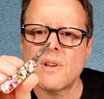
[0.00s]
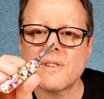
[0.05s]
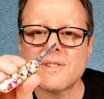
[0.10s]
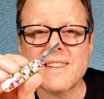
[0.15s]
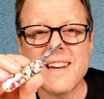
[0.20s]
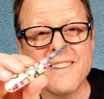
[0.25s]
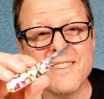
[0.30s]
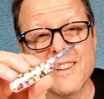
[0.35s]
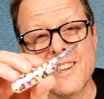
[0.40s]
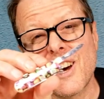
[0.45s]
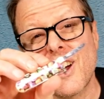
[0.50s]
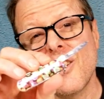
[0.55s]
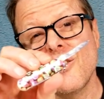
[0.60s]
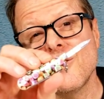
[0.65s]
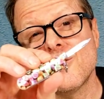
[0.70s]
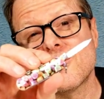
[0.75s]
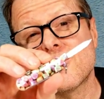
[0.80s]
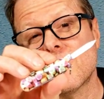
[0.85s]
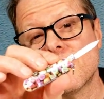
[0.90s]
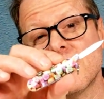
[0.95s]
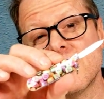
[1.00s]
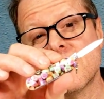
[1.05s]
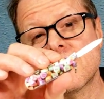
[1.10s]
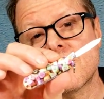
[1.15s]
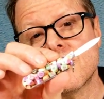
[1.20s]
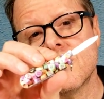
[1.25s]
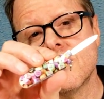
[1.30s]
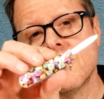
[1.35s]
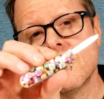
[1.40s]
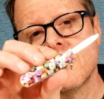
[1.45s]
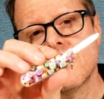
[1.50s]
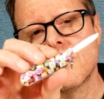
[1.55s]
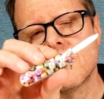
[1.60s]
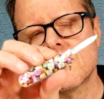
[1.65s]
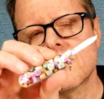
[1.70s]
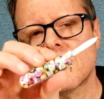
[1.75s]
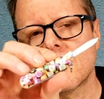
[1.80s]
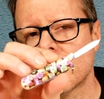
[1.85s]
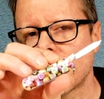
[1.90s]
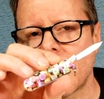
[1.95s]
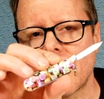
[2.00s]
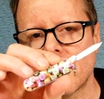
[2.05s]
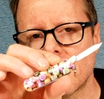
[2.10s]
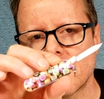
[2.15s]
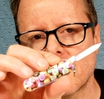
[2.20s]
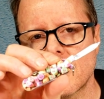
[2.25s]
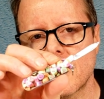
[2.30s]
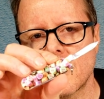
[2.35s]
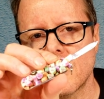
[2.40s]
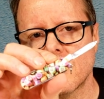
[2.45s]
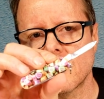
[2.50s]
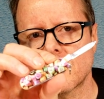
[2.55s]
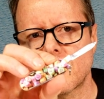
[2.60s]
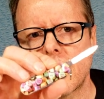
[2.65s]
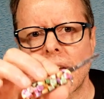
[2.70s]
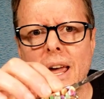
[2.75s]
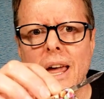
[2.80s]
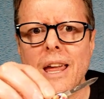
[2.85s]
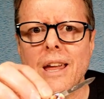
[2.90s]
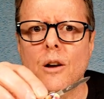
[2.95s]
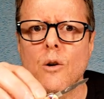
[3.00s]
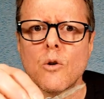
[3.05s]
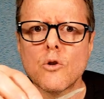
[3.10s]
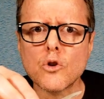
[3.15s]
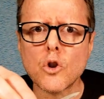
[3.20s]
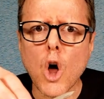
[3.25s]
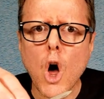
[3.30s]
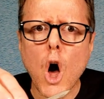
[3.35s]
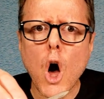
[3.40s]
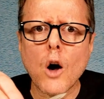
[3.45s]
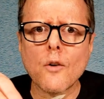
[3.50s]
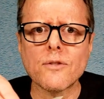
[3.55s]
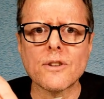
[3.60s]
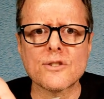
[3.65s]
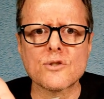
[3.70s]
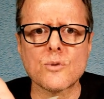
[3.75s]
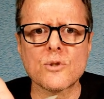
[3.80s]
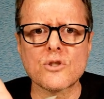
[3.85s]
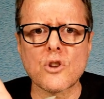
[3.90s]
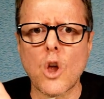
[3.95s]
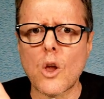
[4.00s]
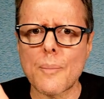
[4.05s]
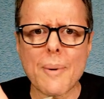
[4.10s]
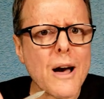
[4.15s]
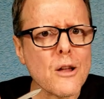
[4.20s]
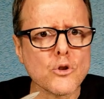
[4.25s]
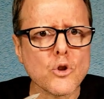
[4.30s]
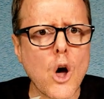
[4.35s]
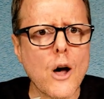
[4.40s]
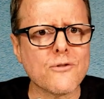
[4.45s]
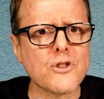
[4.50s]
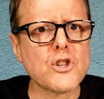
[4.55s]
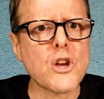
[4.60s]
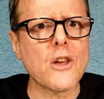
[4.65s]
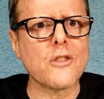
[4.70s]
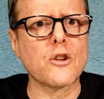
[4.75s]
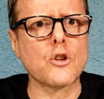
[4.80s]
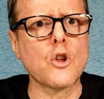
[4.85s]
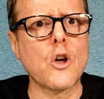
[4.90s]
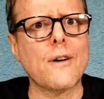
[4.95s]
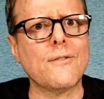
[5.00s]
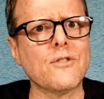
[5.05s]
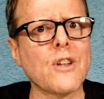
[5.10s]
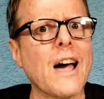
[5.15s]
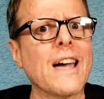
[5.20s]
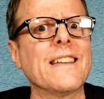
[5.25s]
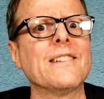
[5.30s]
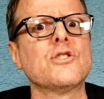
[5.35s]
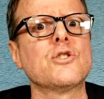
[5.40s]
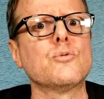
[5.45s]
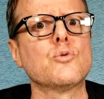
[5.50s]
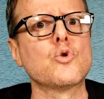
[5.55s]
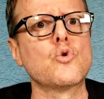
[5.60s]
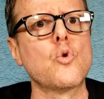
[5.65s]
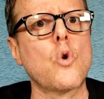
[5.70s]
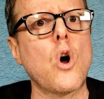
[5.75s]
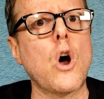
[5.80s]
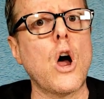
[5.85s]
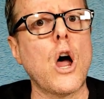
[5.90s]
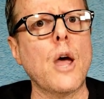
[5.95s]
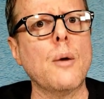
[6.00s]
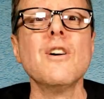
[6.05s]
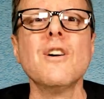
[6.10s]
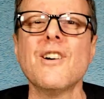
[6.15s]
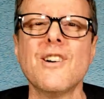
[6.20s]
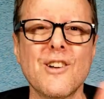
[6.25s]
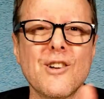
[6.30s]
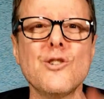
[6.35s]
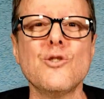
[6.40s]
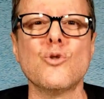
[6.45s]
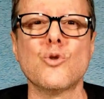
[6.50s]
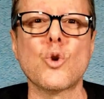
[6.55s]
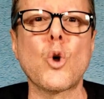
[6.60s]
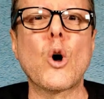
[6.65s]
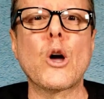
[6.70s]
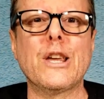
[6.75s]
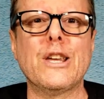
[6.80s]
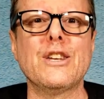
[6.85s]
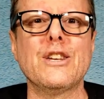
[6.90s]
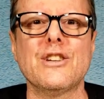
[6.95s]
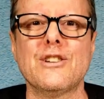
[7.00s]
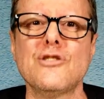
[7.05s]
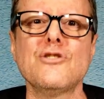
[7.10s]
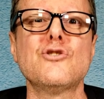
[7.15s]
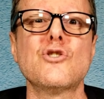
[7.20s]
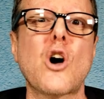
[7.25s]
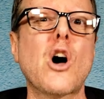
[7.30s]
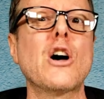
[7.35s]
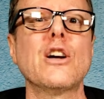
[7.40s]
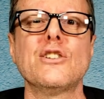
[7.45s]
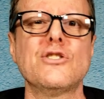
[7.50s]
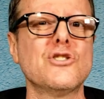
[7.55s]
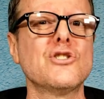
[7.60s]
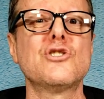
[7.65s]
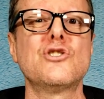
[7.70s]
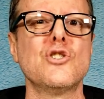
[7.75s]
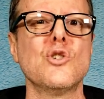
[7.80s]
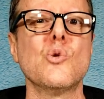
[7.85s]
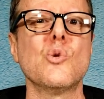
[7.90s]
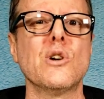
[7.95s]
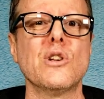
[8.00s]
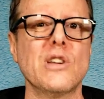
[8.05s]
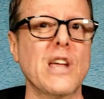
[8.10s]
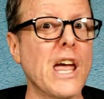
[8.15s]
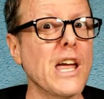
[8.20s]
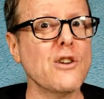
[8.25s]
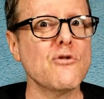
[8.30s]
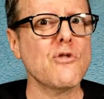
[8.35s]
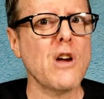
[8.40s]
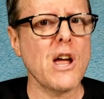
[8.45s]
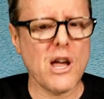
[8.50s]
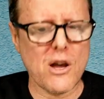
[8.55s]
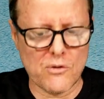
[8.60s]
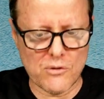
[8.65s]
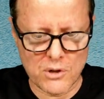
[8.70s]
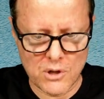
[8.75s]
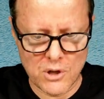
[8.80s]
It's got the colors of Easter. It's still Valentine's. But hey, love. That's what it's all about. Love, share the love, like and subscribe. You like it, darling. Just do it. Hang around.